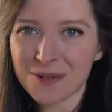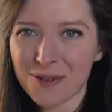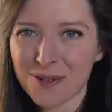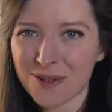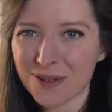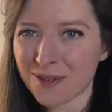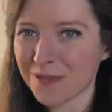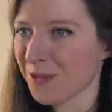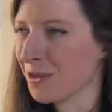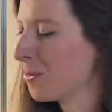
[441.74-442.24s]

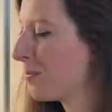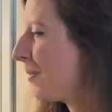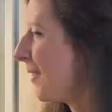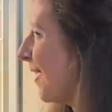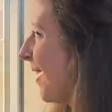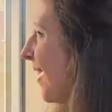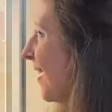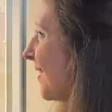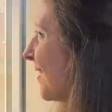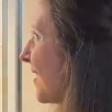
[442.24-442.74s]
all of your
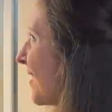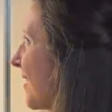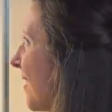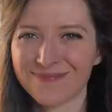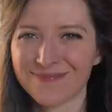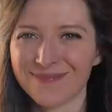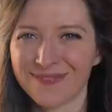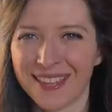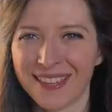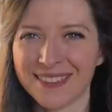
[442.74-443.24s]
plants.
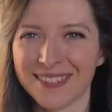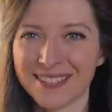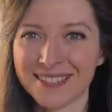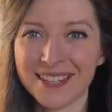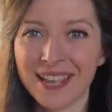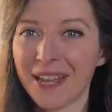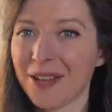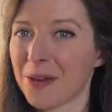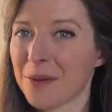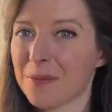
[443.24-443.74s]
The
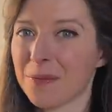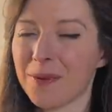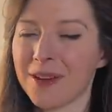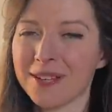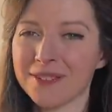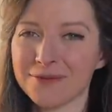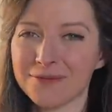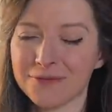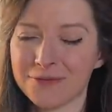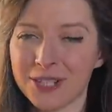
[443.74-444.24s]
setup
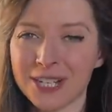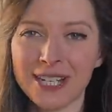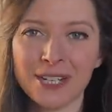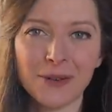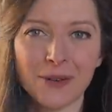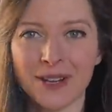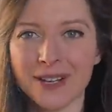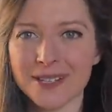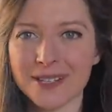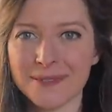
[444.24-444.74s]
went really
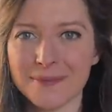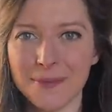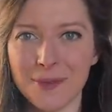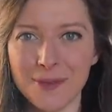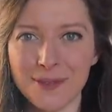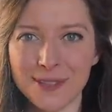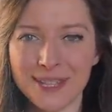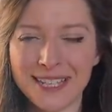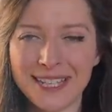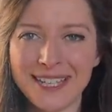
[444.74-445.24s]
quite
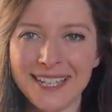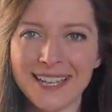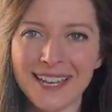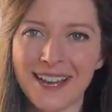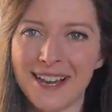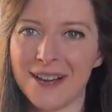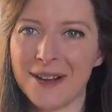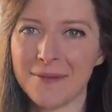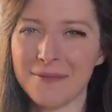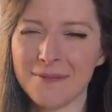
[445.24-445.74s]
smoothly.
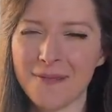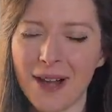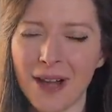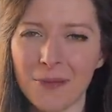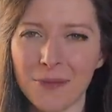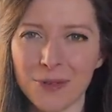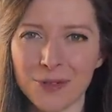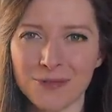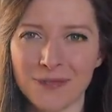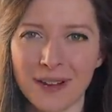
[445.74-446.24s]
I
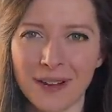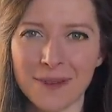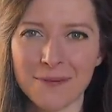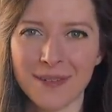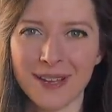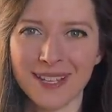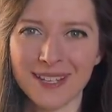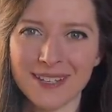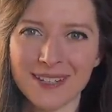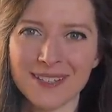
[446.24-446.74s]
would
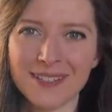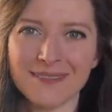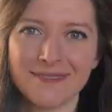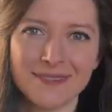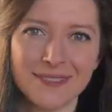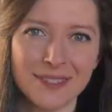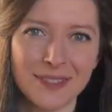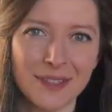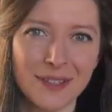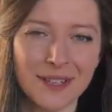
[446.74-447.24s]
recommend
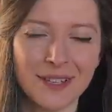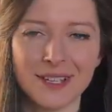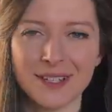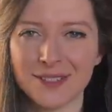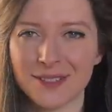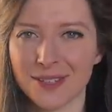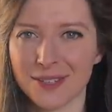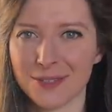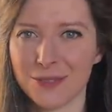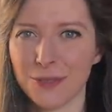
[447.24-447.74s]
that
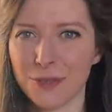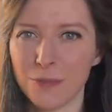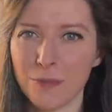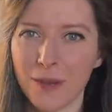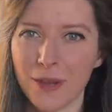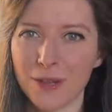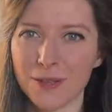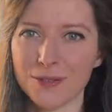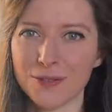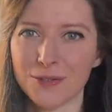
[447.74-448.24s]
it's a
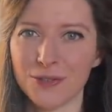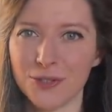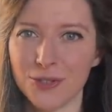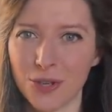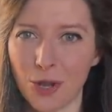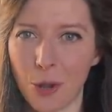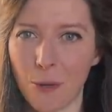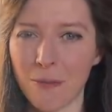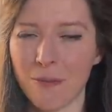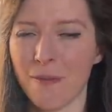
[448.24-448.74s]
two-person
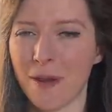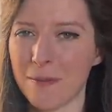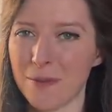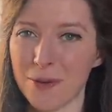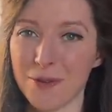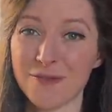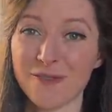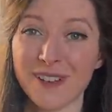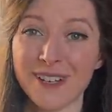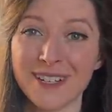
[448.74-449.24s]
job. My
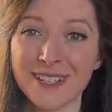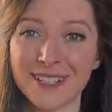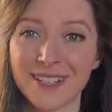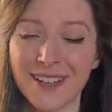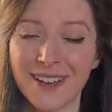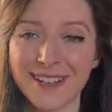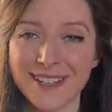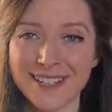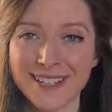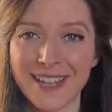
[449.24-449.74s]
boyfriend
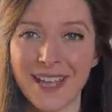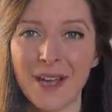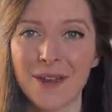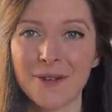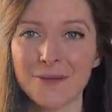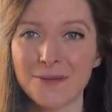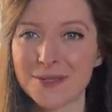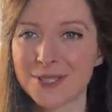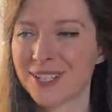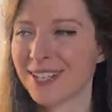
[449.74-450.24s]
kindly
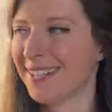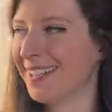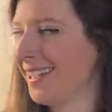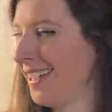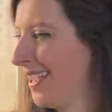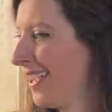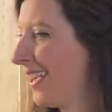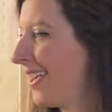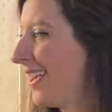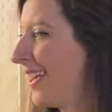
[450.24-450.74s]
helped,
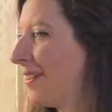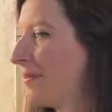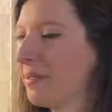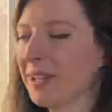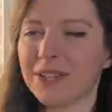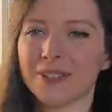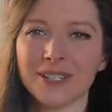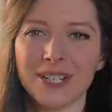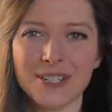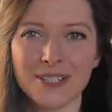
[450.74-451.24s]
and we
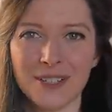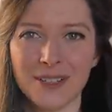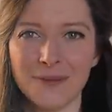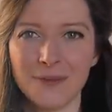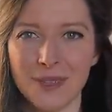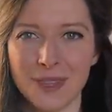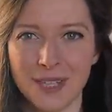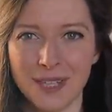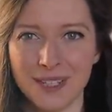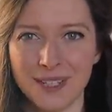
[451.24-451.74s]
got it done
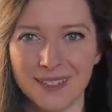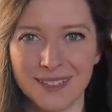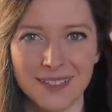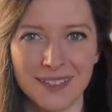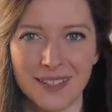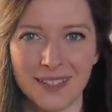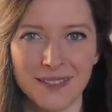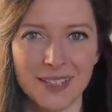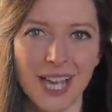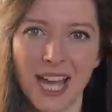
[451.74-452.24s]

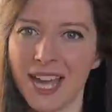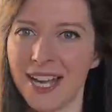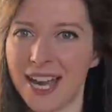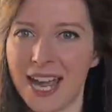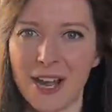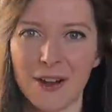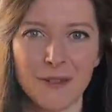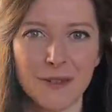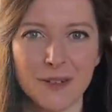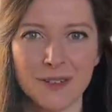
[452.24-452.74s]
within an
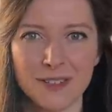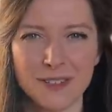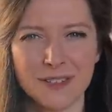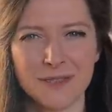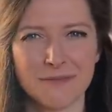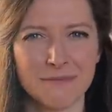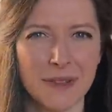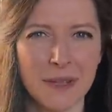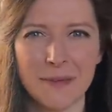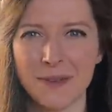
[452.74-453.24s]
hour,
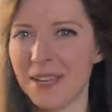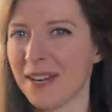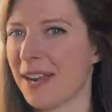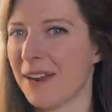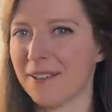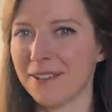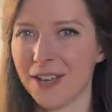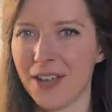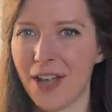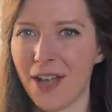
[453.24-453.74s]
maybe an
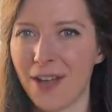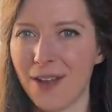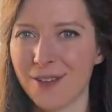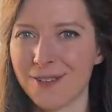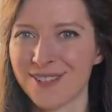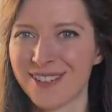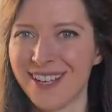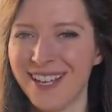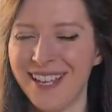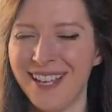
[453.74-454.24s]
hour and a
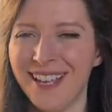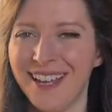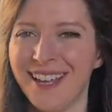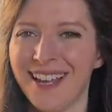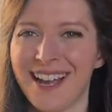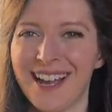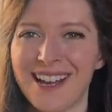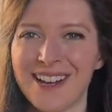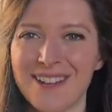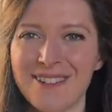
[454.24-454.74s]
half.
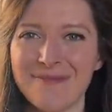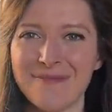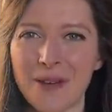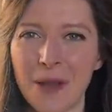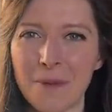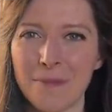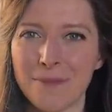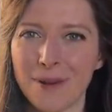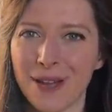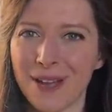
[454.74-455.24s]

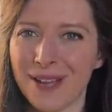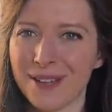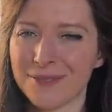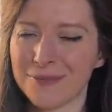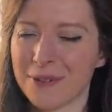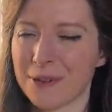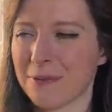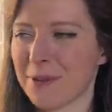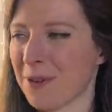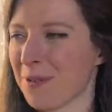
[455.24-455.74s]
But
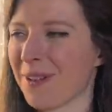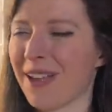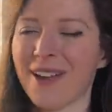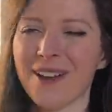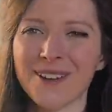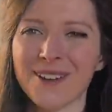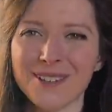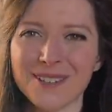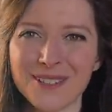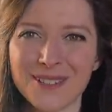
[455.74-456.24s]
we will get
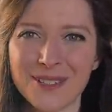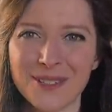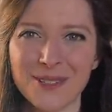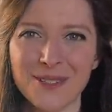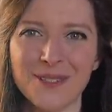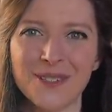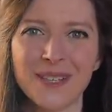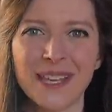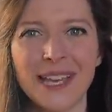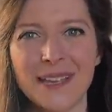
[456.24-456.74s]
on
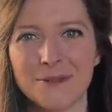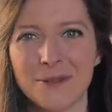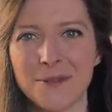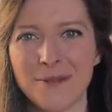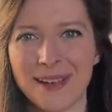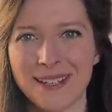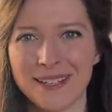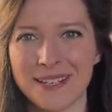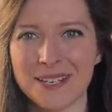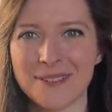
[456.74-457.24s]
to cable
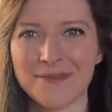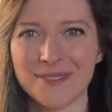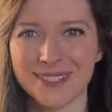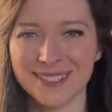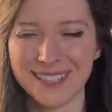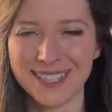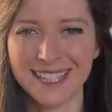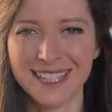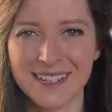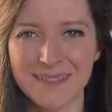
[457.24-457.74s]

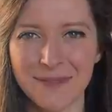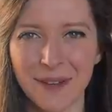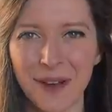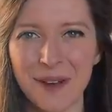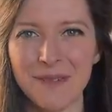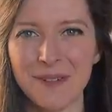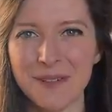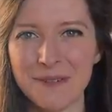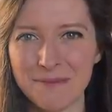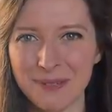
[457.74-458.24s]
management in a
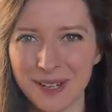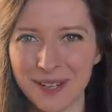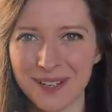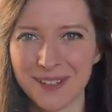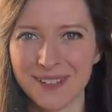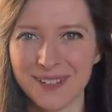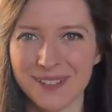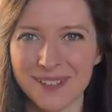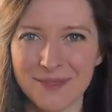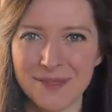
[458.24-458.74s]
moment,
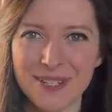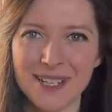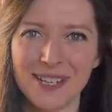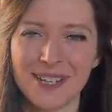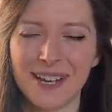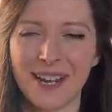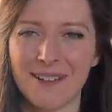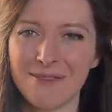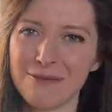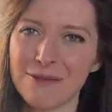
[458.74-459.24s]
because we did
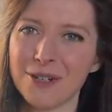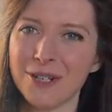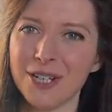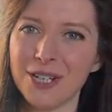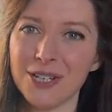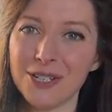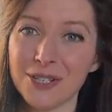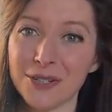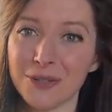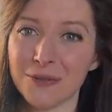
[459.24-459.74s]
have one
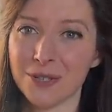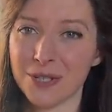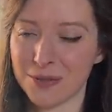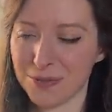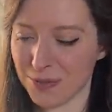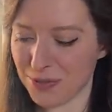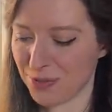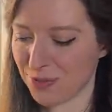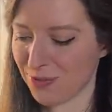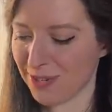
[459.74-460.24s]
issue, which
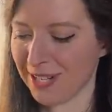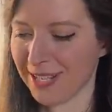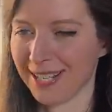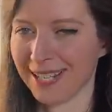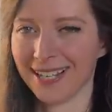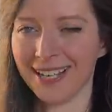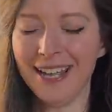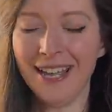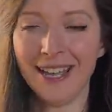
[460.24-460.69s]
was drilling